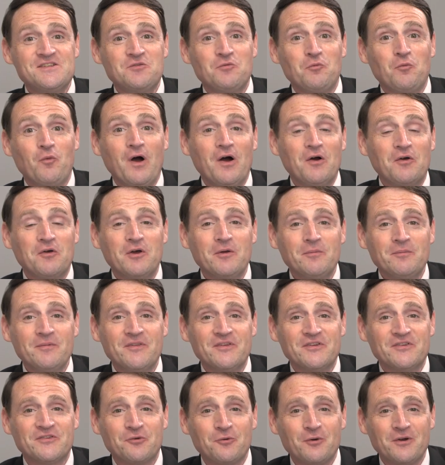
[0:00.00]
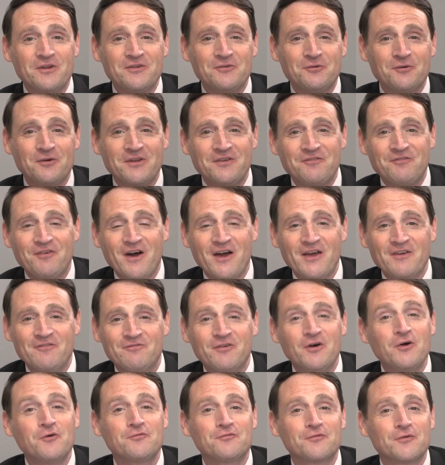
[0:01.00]
and welcome to the 2025
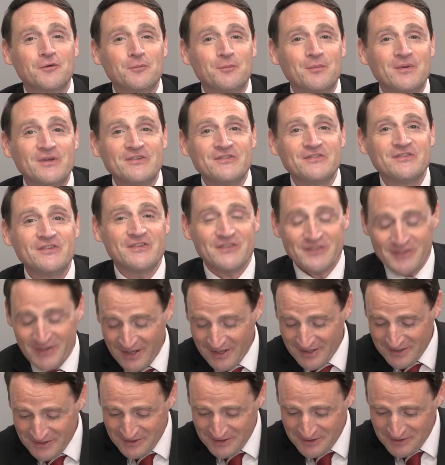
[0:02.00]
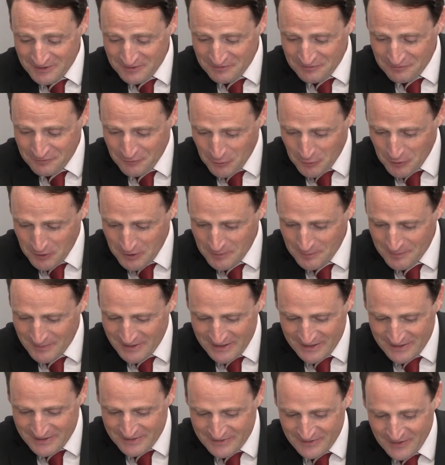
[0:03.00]
Vote for Business Candidate Forum.
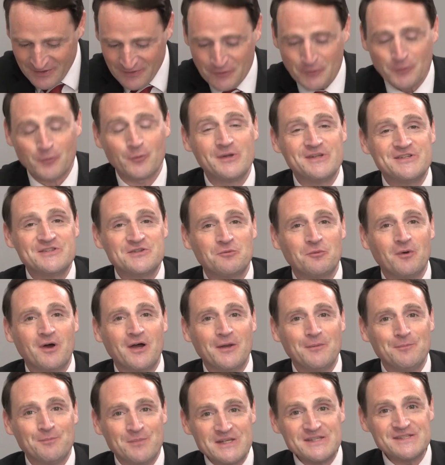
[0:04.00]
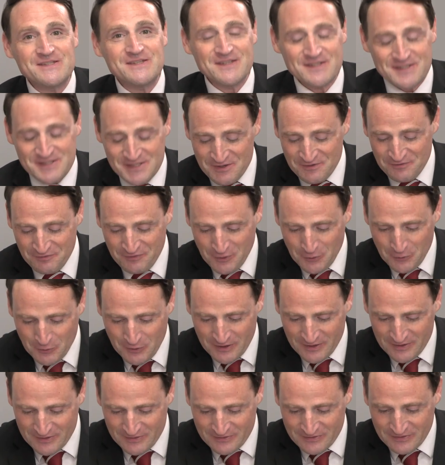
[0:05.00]
It is the region-wide
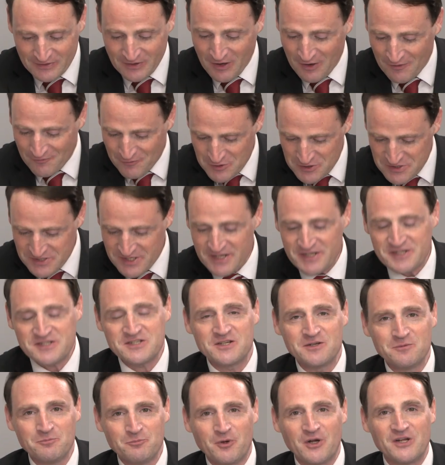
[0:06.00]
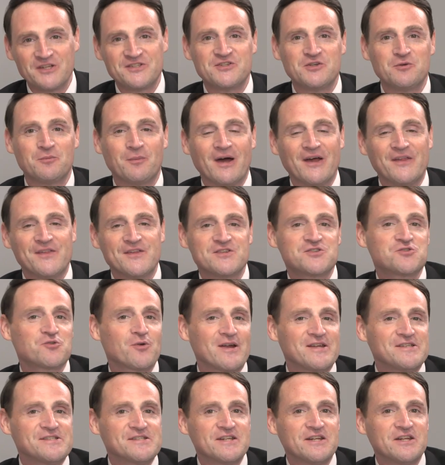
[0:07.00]
business-focused conversation brought to you by the
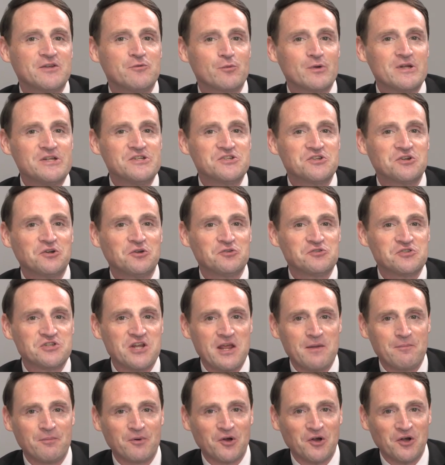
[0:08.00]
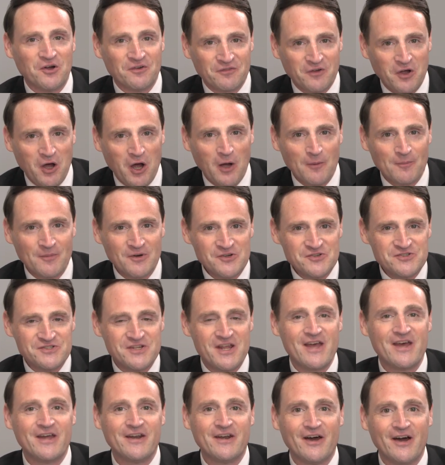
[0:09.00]
Tri-City Regional Chamber of Commerce
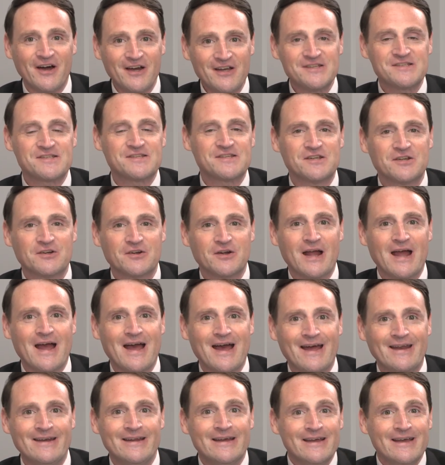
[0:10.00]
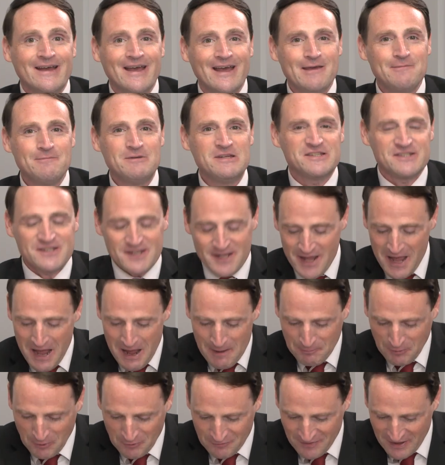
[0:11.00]
and us here at ABC
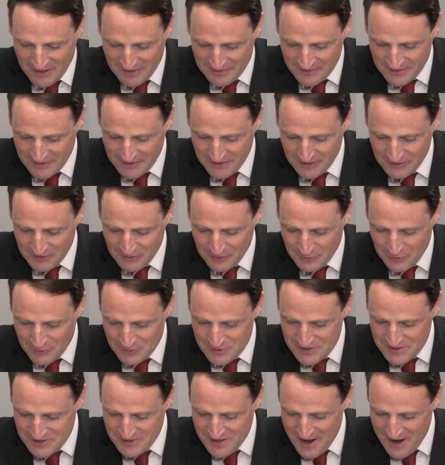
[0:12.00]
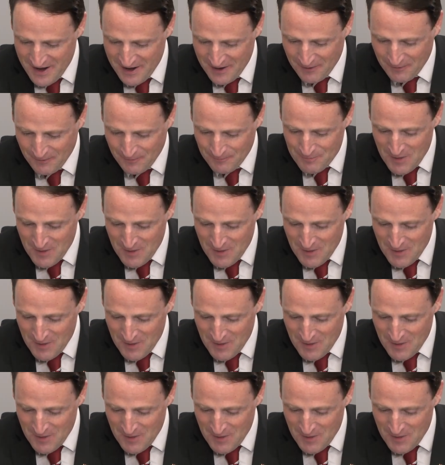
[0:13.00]
Apple Valley News Now.